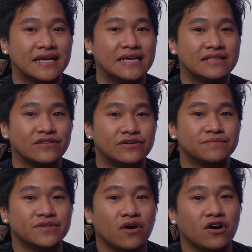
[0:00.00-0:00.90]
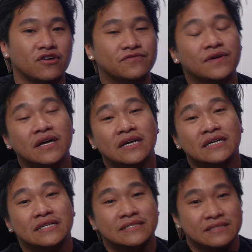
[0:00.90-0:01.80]
in terms of
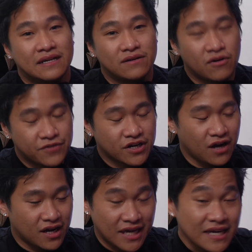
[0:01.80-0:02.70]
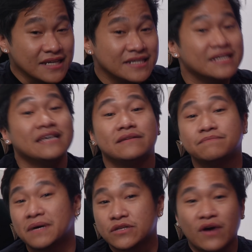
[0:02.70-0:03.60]
overclocking,
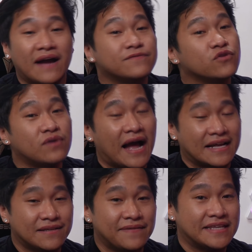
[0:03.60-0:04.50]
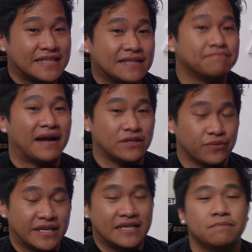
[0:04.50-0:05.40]
but you have to activate it
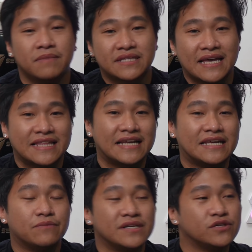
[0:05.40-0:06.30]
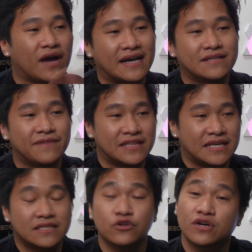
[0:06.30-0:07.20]
manually. But technically, once you activate
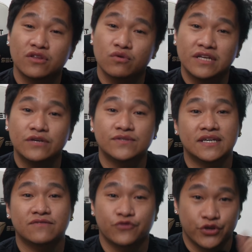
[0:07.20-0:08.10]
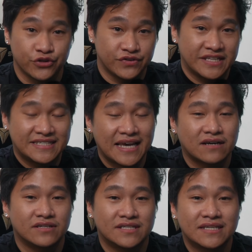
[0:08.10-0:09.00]
it, you can only use it for 30
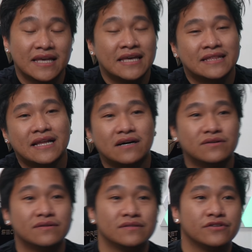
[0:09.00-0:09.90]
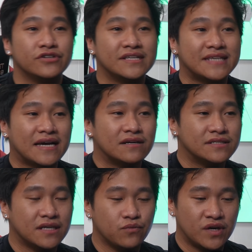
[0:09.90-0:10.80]
seconds. Now, 30
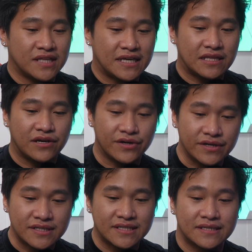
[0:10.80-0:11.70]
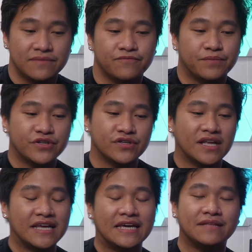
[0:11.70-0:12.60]
seconds in 180 Hz,
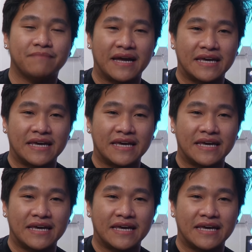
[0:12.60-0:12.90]
personally, in my